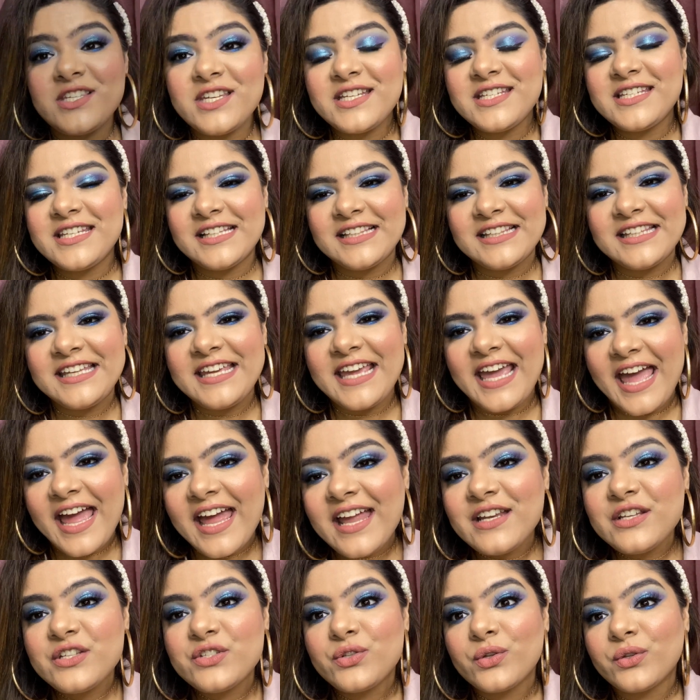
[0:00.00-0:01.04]
it till the
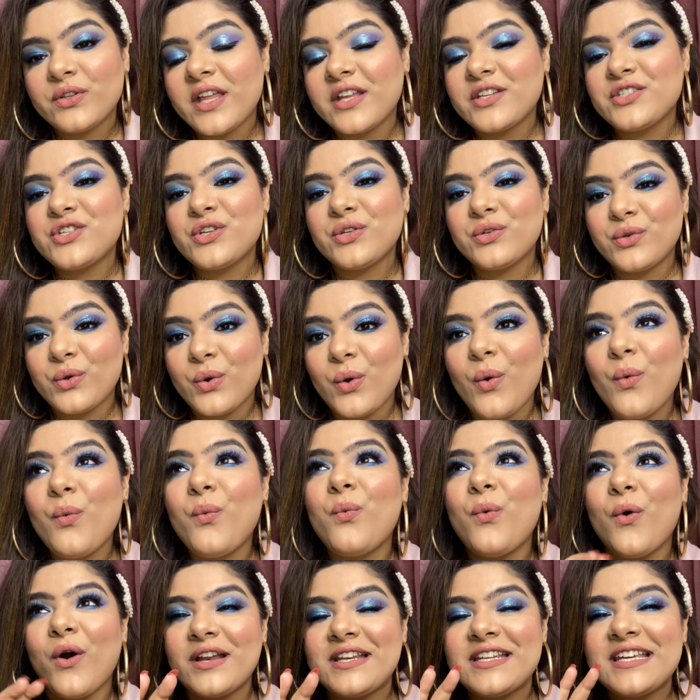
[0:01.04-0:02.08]
end so that you know
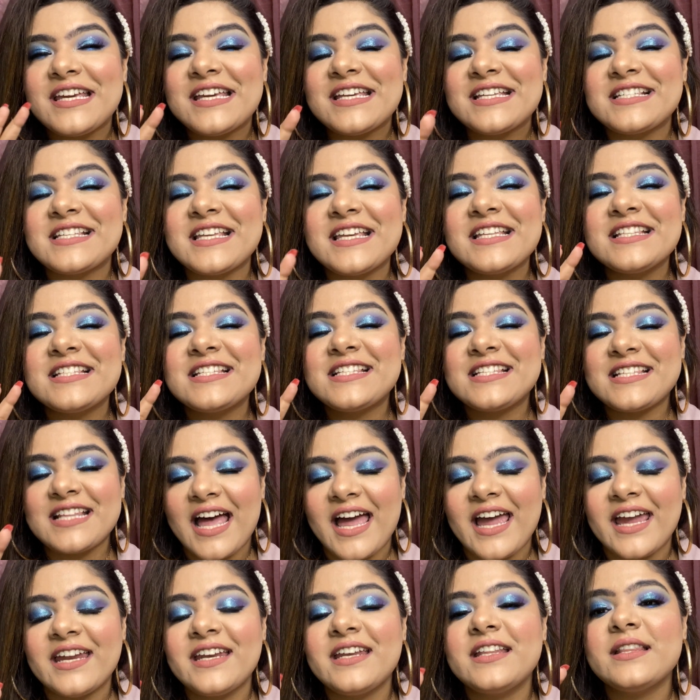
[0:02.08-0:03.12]
what is
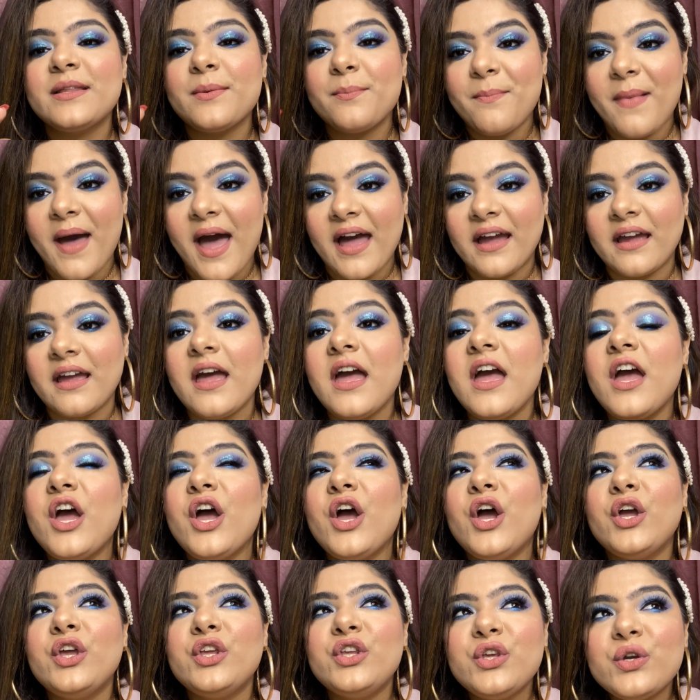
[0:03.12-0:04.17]
inside the bag.
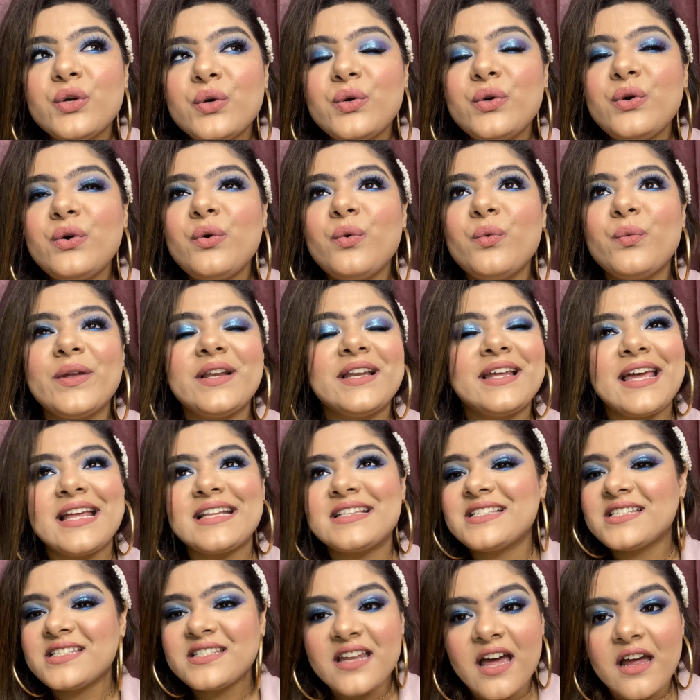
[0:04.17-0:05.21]
You will
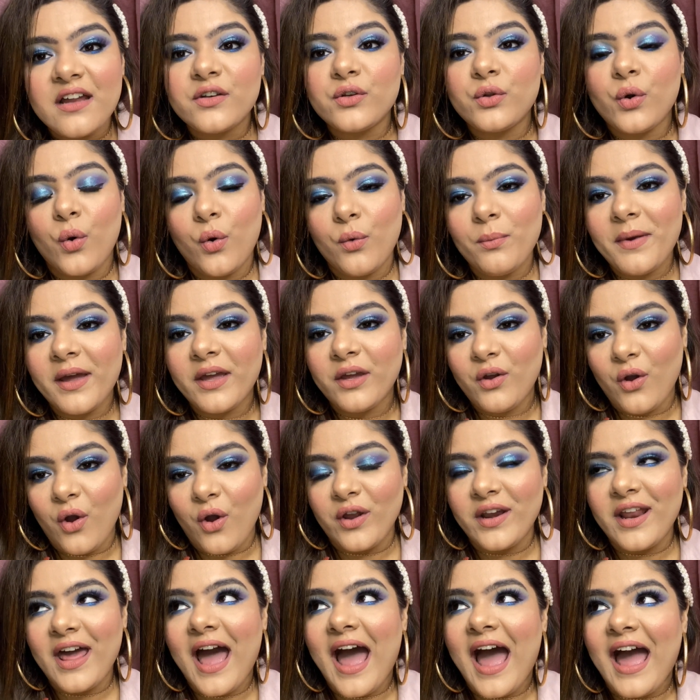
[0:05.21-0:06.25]
get stunned. Oh my
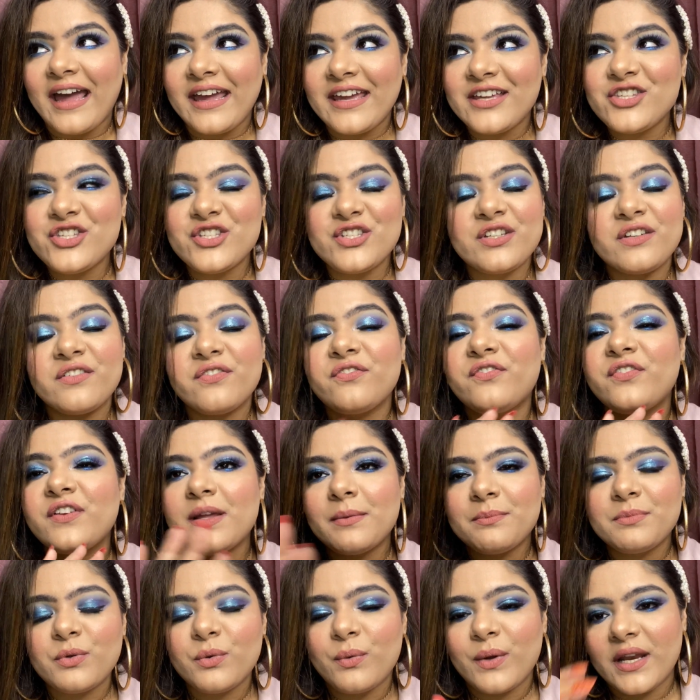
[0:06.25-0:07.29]
god, I just
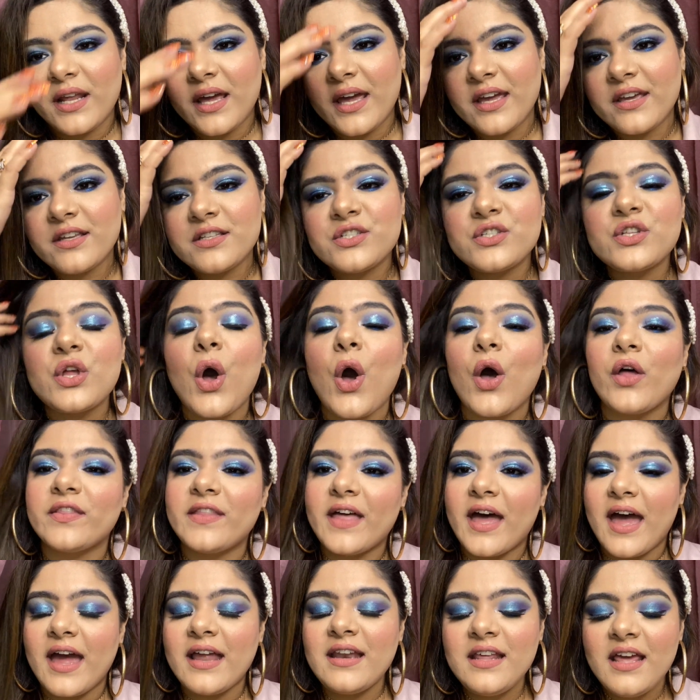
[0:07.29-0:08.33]
flipped when I saw
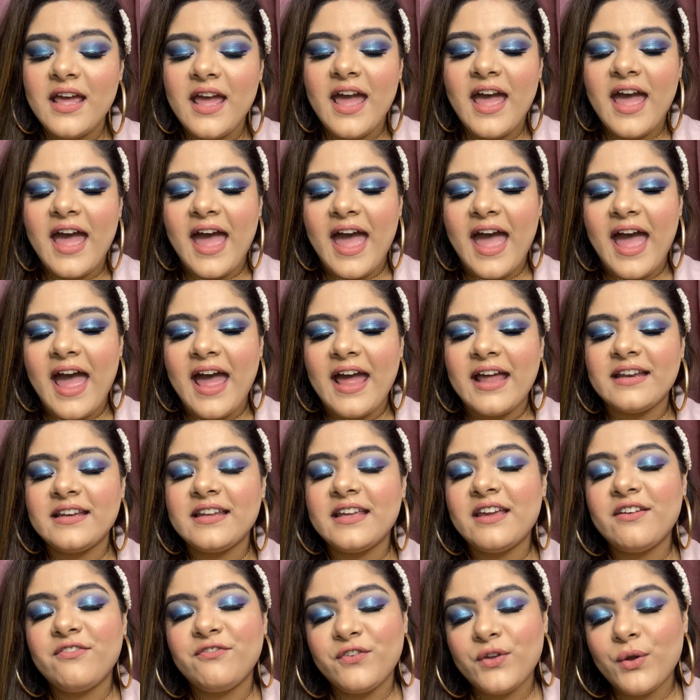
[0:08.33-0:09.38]
that. And
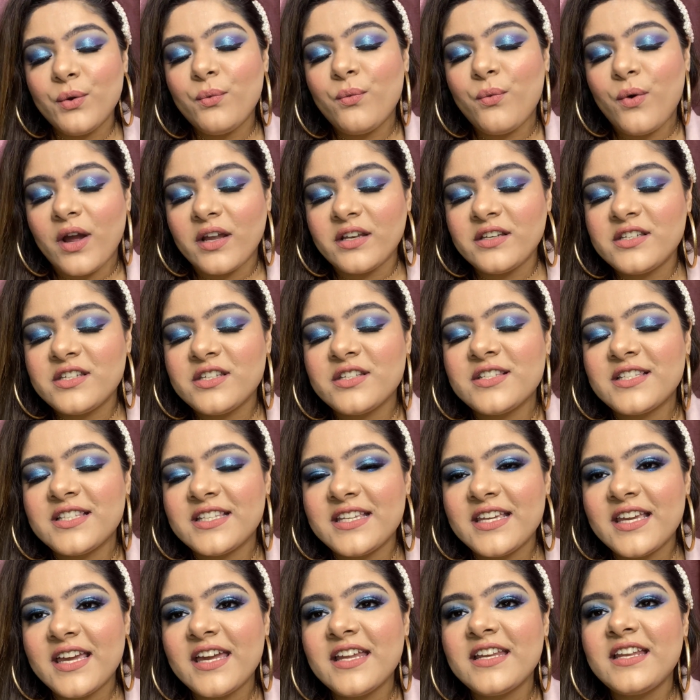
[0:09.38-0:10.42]
if you want to
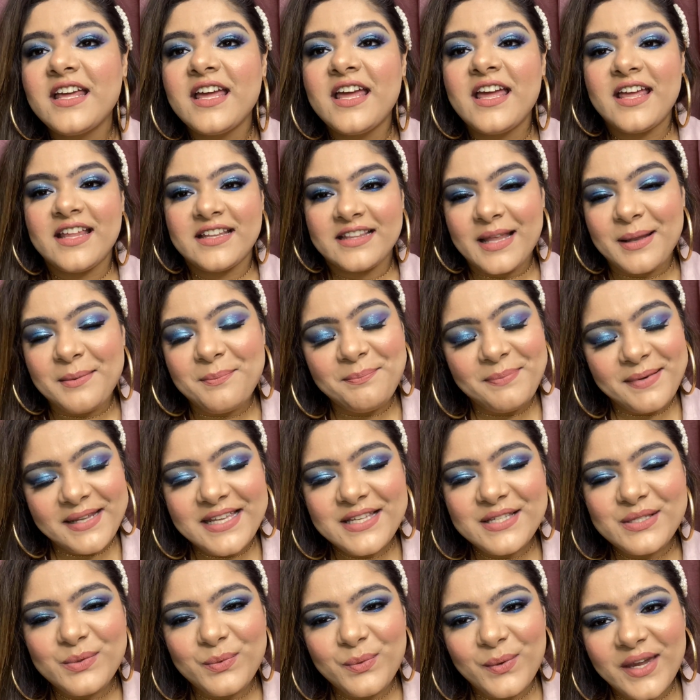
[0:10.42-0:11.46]
see it, then
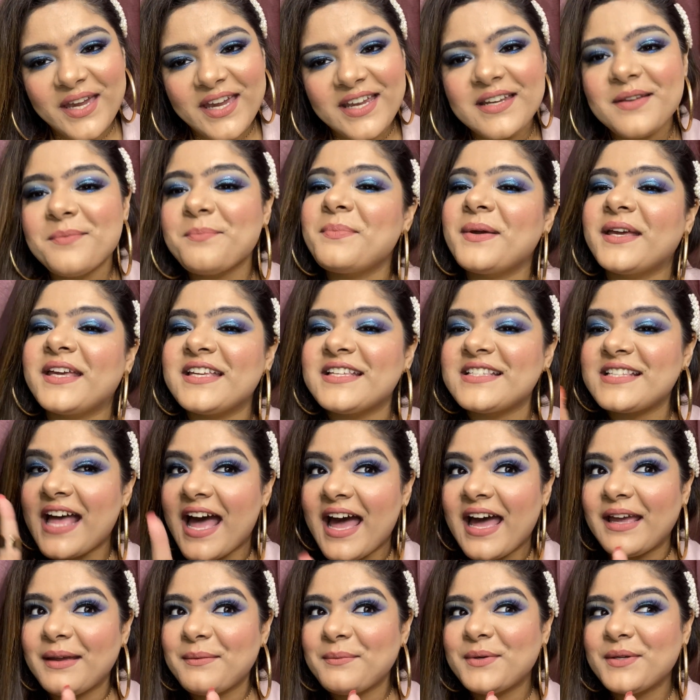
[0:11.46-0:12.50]
please wait, because
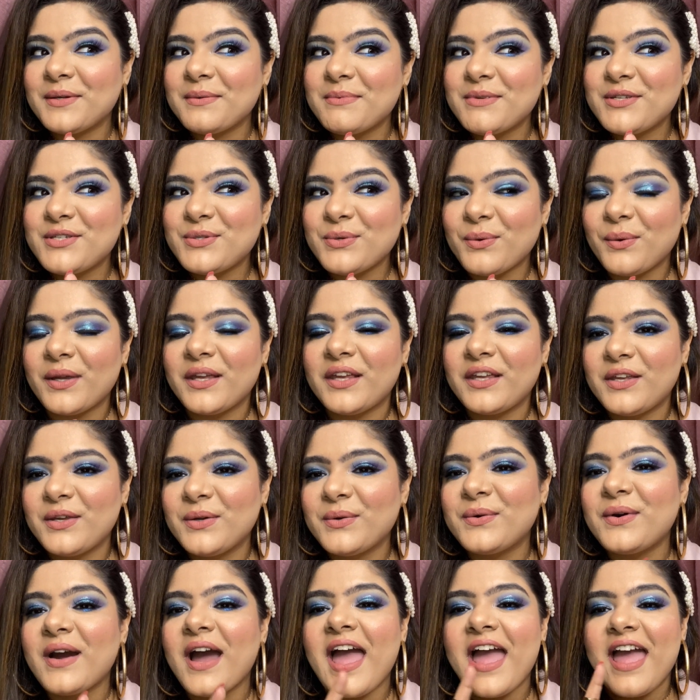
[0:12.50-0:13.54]
I'm going to be showing
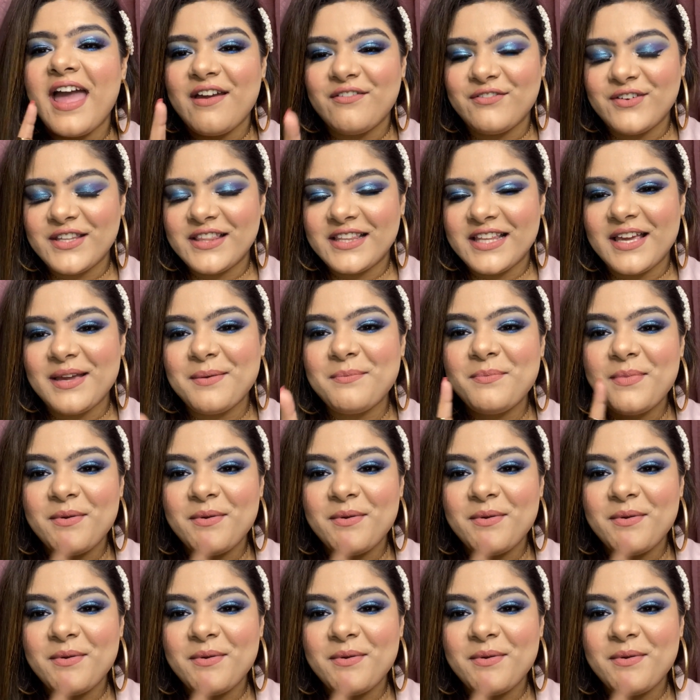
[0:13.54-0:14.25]
you everything.